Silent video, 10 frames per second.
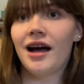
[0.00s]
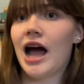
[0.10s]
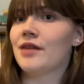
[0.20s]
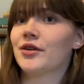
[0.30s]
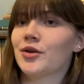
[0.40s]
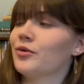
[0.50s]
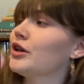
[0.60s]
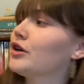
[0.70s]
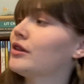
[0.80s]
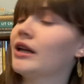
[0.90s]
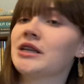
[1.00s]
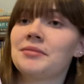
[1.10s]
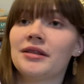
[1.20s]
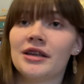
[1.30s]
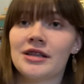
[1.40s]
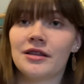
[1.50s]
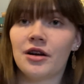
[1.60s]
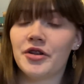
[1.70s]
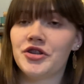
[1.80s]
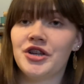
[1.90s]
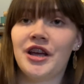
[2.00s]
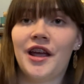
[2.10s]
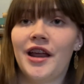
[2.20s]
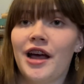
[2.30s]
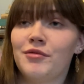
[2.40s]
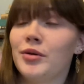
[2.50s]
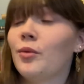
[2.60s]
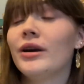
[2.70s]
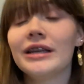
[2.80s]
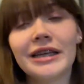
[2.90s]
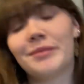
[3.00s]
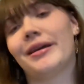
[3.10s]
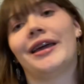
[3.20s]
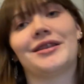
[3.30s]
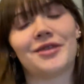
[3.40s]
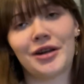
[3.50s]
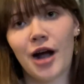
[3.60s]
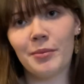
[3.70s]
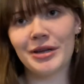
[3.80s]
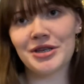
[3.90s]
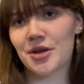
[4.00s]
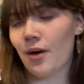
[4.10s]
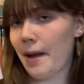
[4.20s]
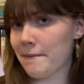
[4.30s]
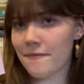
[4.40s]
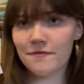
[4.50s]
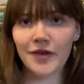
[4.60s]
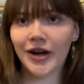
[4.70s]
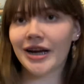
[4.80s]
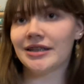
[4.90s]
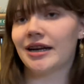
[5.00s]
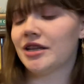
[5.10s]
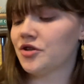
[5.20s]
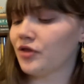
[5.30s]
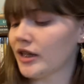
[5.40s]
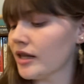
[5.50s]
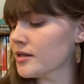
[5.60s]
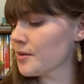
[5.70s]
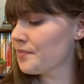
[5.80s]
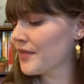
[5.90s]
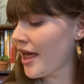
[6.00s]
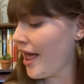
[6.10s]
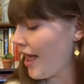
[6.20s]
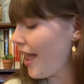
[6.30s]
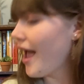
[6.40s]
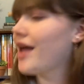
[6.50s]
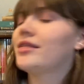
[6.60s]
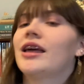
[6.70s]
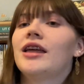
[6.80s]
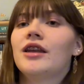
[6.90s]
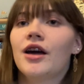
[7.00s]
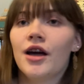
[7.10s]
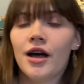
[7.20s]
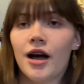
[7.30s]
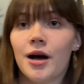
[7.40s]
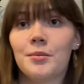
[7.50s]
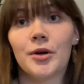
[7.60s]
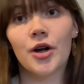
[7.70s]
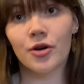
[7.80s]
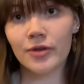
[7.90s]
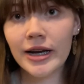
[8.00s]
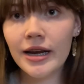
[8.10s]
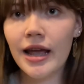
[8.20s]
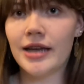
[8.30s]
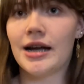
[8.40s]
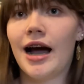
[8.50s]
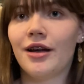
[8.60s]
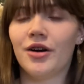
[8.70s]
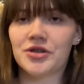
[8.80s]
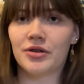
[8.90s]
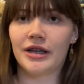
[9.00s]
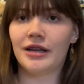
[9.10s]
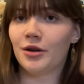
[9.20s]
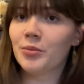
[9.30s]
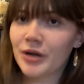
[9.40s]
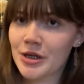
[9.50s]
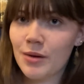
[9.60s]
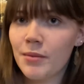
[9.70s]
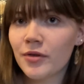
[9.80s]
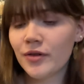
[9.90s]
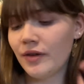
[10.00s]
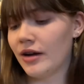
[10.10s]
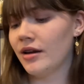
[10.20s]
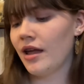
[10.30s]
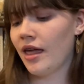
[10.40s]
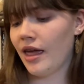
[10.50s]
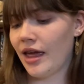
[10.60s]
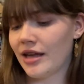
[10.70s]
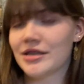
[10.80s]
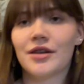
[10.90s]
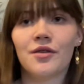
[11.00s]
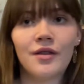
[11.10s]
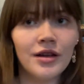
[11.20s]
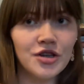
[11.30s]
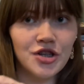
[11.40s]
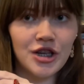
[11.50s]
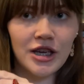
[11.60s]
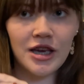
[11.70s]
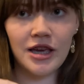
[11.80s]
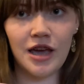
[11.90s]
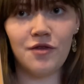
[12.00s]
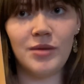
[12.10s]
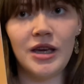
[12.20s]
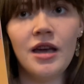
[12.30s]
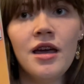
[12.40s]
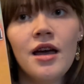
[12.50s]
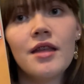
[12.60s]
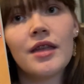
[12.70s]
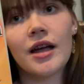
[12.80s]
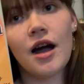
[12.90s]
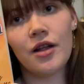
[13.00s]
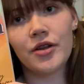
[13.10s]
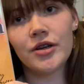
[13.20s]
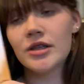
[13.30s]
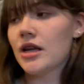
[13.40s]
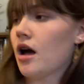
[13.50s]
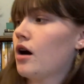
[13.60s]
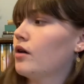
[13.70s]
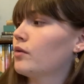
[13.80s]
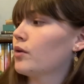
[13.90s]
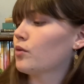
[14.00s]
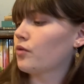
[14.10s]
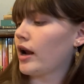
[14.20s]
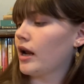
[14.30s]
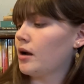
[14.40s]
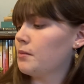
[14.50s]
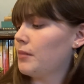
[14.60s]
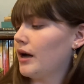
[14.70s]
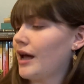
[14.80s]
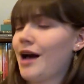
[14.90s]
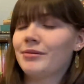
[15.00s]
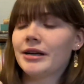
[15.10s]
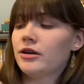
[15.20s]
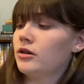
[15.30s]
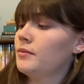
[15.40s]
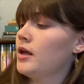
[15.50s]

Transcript: I've heard really good things about this anthology, and I've been wanting to get my hands on a copy, so I'm very excited to read this. And then Corinne and I also did a little book swap for fun, and so she gave me The Colors of Rain by Abigail